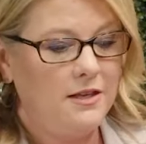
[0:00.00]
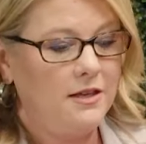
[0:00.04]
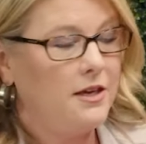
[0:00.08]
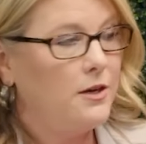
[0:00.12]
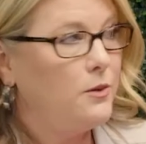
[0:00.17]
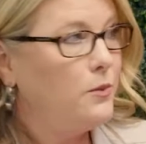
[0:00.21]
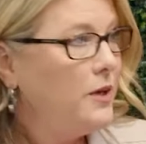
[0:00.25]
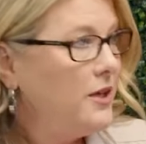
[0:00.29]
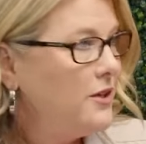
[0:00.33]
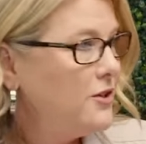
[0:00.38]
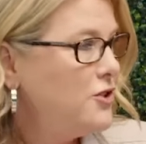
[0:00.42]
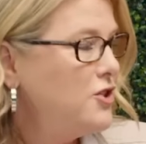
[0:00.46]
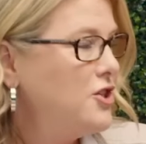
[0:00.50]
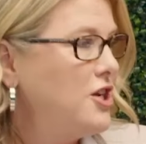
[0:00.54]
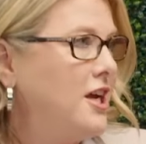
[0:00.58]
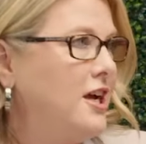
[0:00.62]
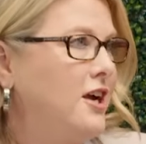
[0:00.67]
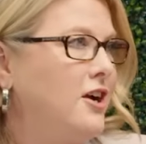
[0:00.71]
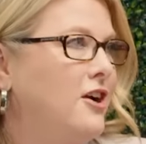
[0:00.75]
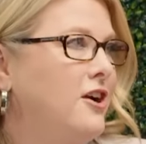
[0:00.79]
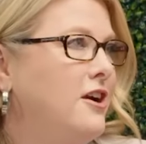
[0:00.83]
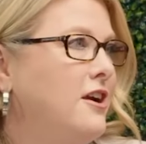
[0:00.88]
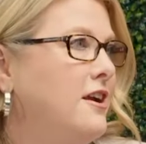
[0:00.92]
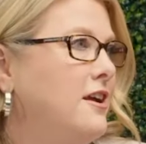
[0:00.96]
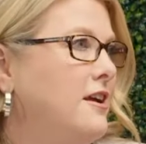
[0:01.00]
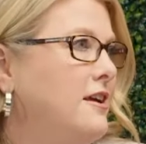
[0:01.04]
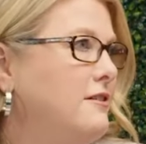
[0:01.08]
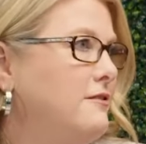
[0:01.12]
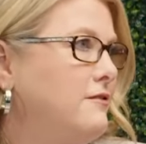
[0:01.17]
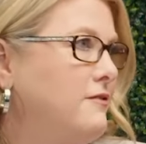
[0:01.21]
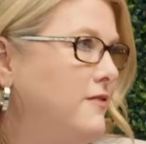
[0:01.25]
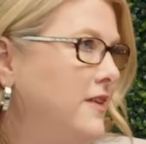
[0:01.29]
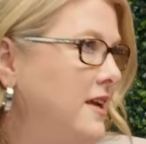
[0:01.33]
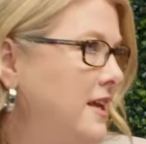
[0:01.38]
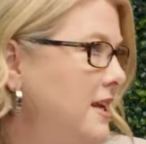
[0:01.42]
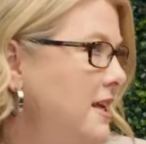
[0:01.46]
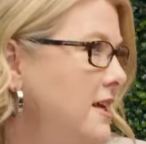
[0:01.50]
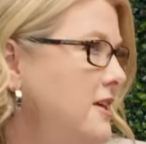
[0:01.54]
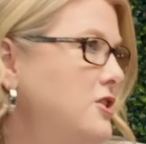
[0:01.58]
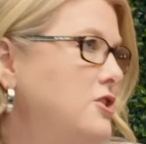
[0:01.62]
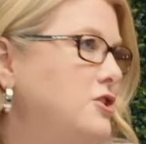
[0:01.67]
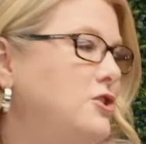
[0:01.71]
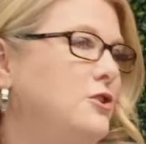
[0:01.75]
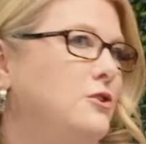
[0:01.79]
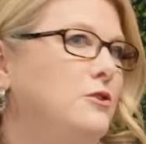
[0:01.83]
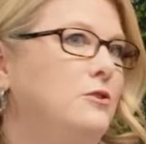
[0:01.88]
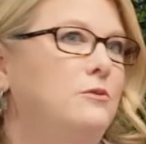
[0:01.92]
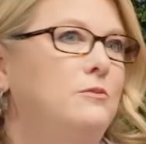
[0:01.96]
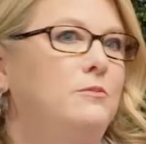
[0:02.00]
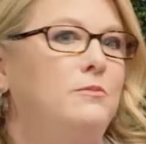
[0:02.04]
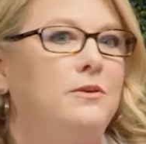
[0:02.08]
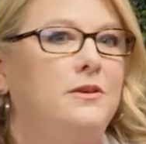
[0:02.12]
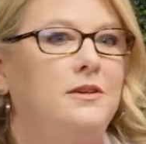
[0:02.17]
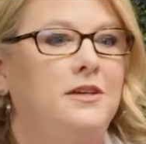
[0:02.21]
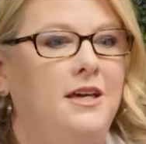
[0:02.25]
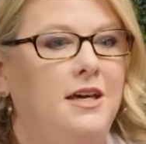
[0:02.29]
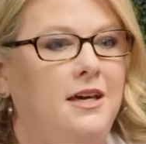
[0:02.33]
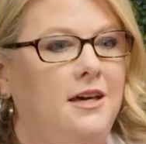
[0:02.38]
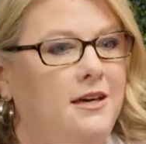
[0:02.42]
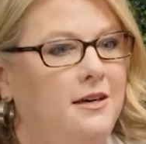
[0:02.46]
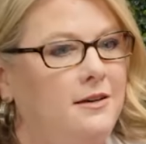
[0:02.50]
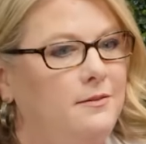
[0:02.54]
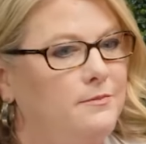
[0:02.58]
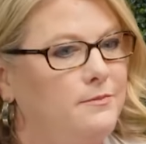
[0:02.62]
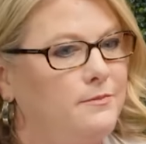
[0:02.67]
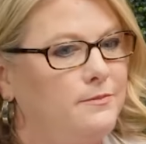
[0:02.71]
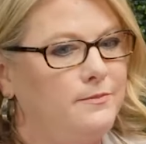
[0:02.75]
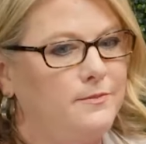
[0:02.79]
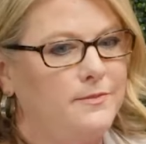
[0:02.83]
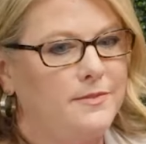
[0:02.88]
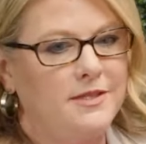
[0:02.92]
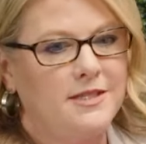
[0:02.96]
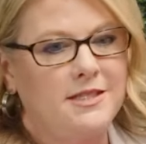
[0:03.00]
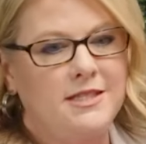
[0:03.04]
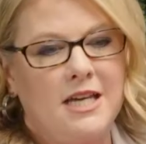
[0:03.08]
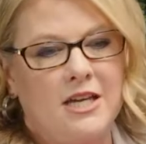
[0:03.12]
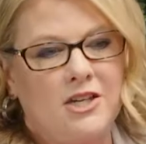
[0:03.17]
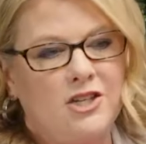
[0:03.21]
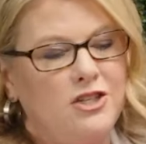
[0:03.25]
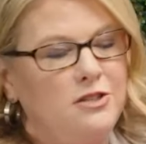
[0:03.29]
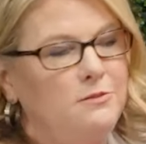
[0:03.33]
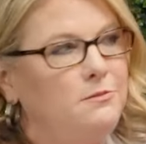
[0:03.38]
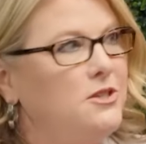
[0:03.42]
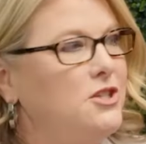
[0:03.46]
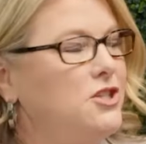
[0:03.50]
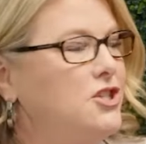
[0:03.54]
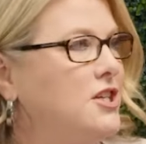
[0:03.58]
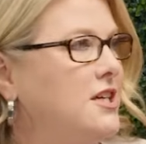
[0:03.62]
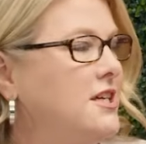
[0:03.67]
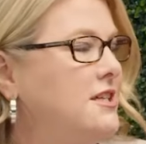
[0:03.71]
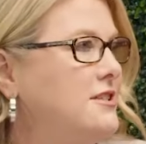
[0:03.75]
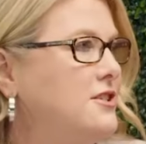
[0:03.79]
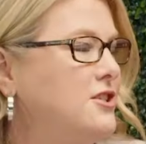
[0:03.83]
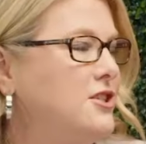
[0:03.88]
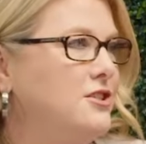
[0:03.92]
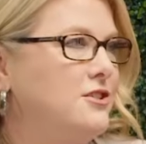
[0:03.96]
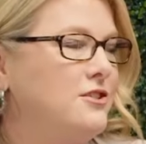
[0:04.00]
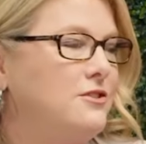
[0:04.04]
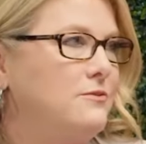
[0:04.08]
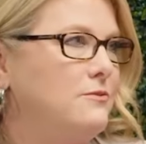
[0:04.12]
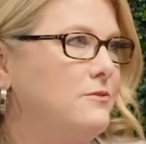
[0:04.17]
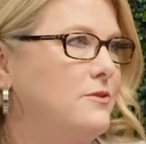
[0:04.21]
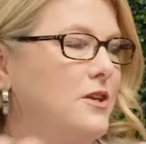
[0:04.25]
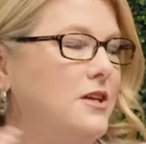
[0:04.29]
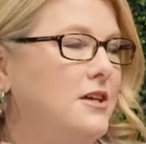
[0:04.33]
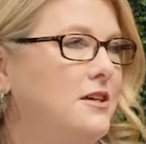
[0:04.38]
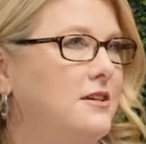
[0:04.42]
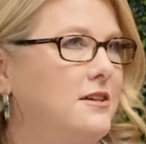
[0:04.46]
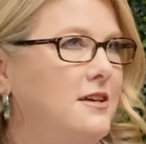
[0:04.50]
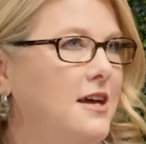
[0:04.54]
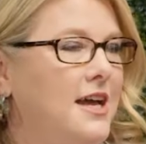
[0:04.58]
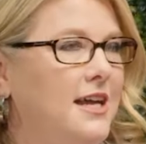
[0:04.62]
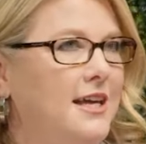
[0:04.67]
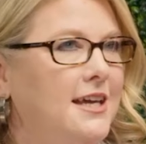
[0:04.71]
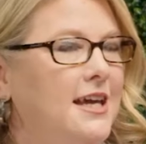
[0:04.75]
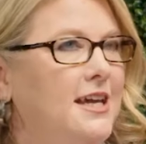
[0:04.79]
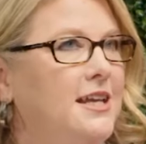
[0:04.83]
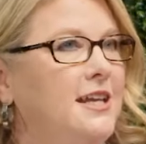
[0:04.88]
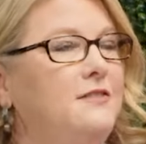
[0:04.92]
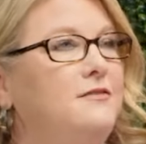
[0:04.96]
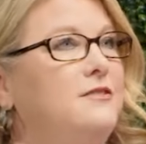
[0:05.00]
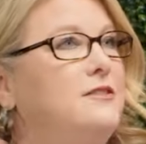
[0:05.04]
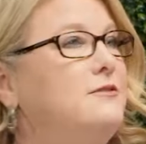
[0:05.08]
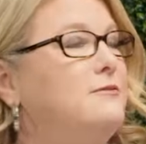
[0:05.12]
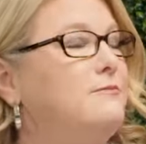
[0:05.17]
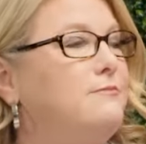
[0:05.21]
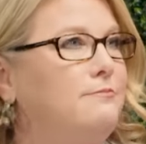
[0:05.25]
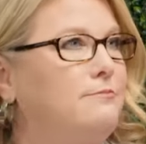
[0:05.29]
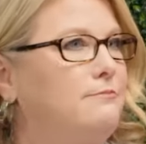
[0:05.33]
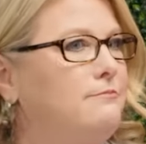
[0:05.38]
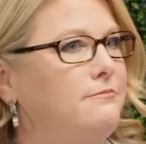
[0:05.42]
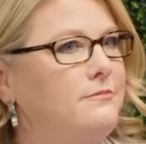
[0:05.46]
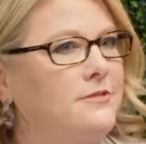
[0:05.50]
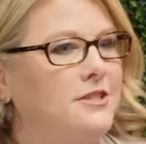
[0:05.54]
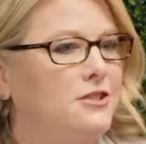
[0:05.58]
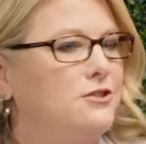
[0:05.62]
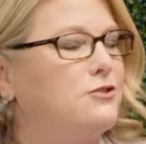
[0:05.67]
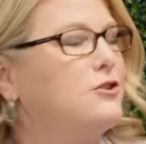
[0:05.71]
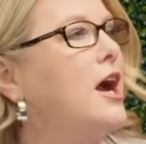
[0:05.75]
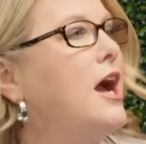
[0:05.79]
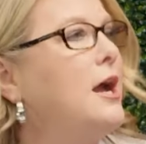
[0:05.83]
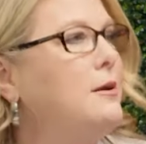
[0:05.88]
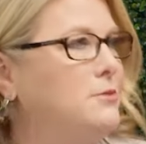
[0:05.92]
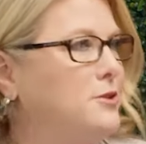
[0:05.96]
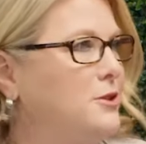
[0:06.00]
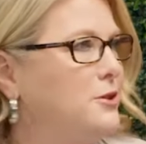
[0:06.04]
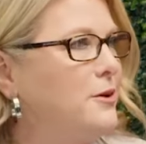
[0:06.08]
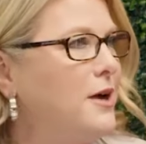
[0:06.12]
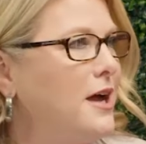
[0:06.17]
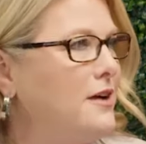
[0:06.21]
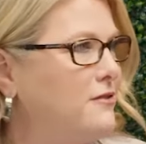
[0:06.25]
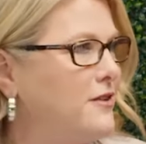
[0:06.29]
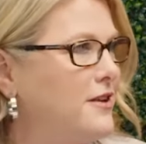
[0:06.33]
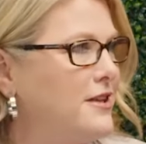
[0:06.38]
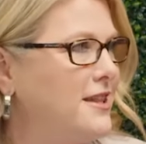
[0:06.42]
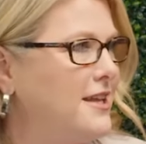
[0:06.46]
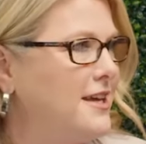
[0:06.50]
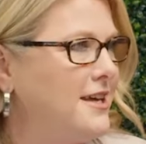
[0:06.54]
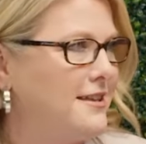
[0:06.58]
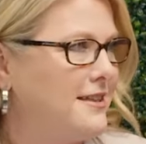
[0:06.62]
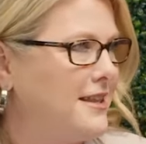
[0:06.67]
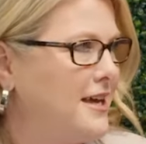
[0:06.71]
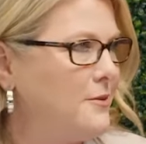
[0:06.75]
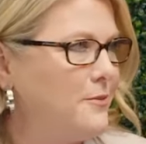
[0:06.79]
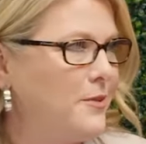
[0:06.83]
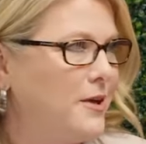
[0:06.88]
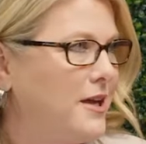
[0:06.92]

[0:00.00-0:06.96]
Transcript: a wheelchair feeding tube um, suction machines just i can't even describe to you everything that